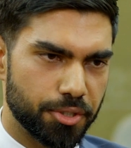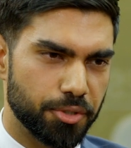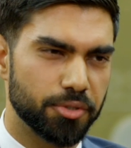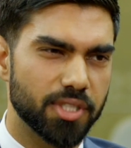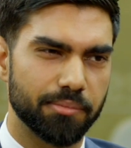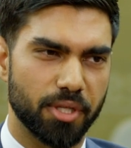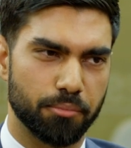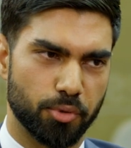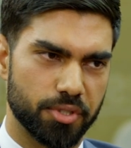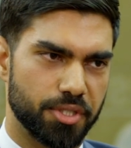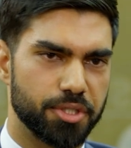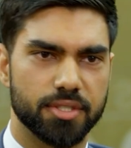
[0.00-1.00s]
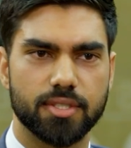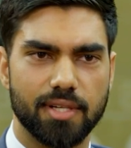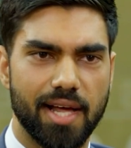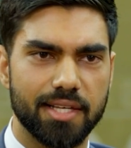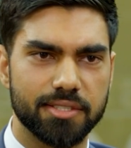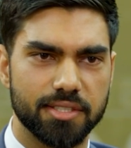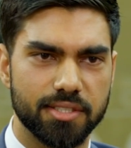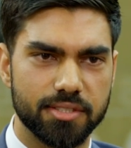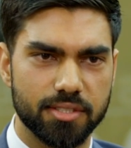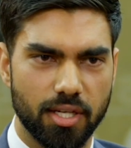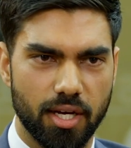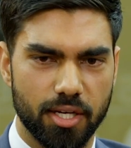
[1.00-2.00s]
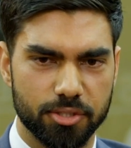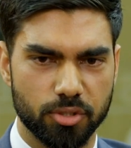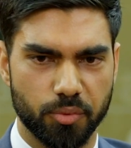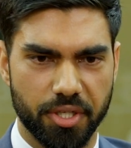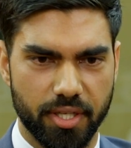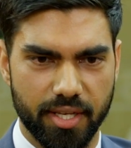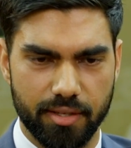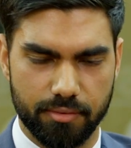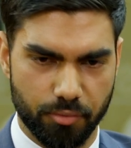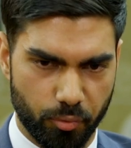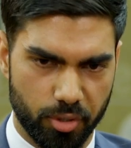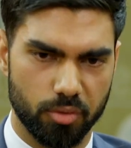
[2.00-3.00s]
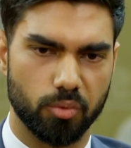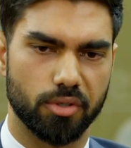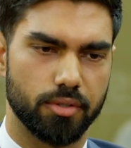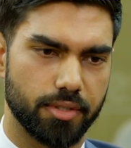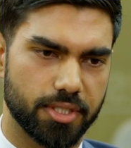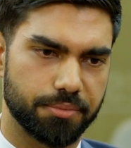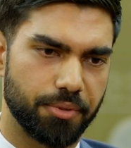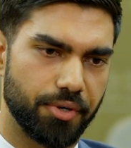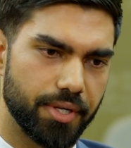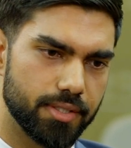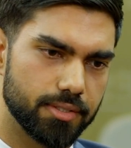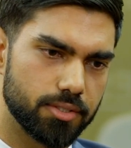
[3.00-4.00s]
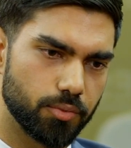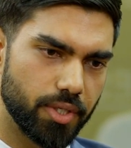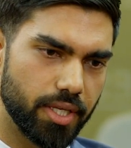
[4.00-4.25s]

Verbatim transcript: to do something more than just classes. Uh, so we get real world experience. We